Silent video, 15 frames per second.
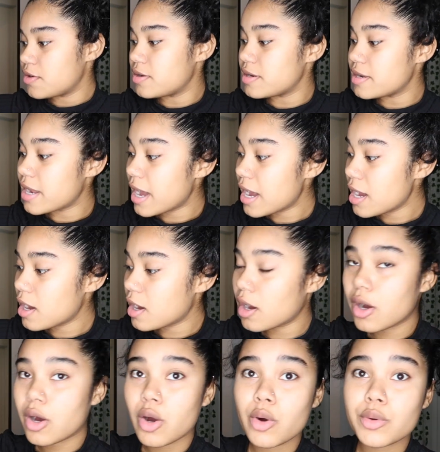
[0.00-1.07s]

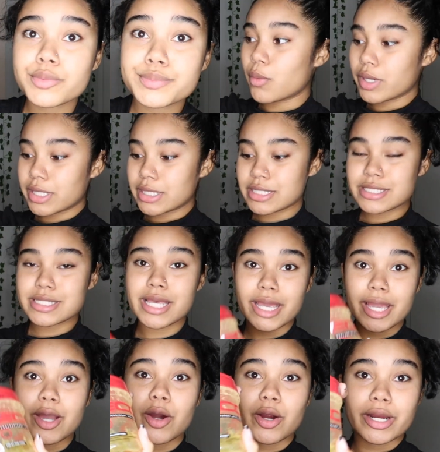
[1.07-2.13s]
Now we're gonna
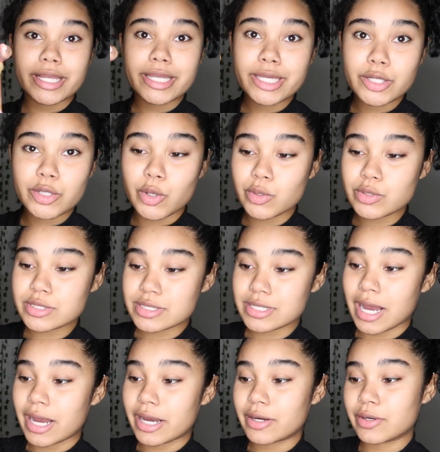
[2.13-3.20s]
take our Eco
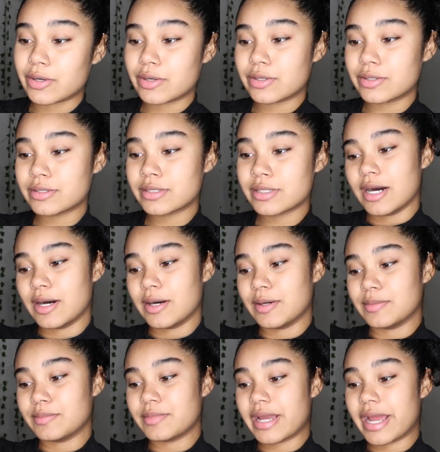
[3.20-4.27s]
Style
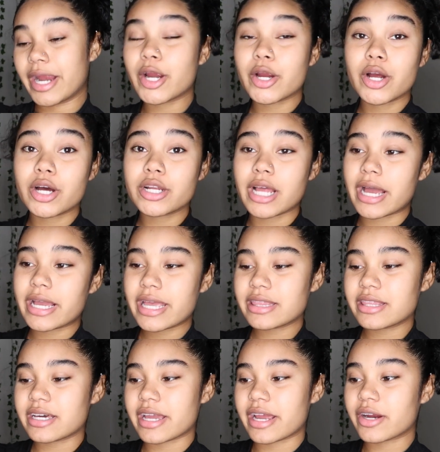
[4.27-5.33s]
Airgun. I get
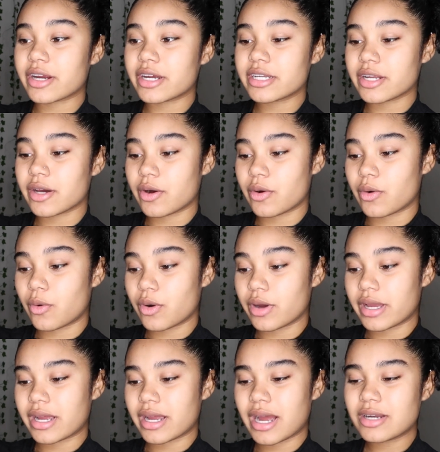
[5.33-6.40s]
the Airgun,
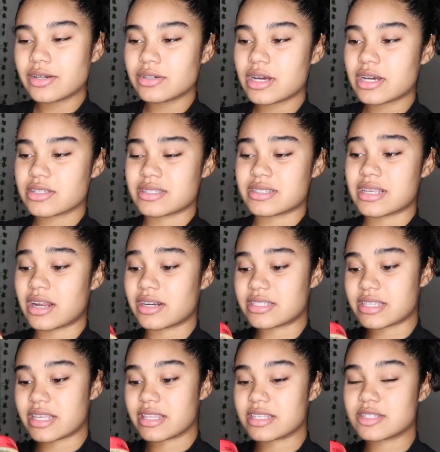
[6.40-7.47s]
I don't know how to
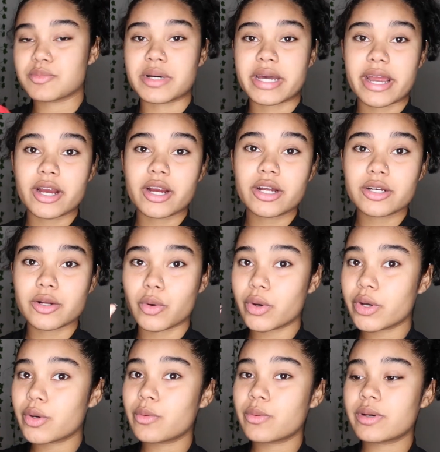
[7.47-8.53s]
say this, but Airgun
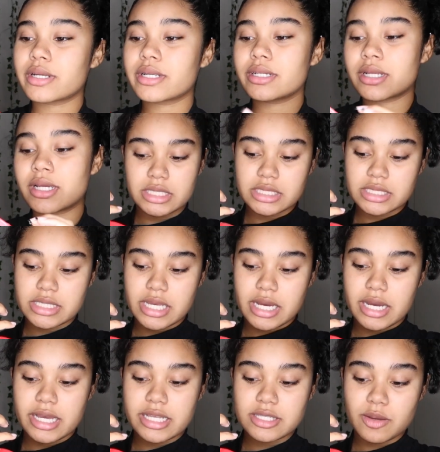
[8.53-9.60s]
oil one, because yeah,
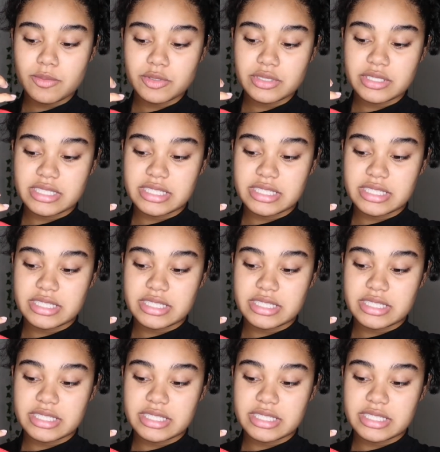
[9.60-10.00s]
it's almost